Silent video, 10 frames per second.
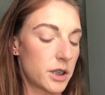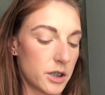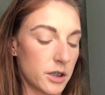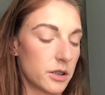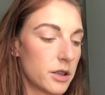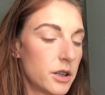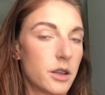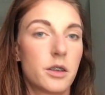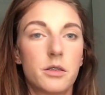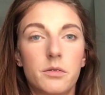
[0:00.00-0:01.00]
gonna
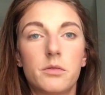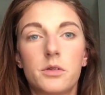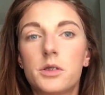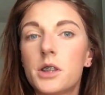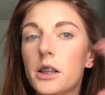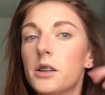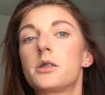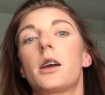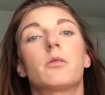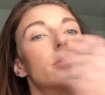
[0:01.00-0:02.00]
set this
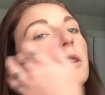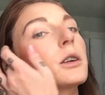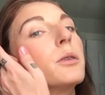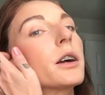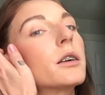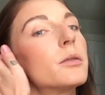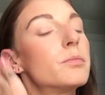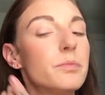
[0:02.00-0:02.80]
down really quick.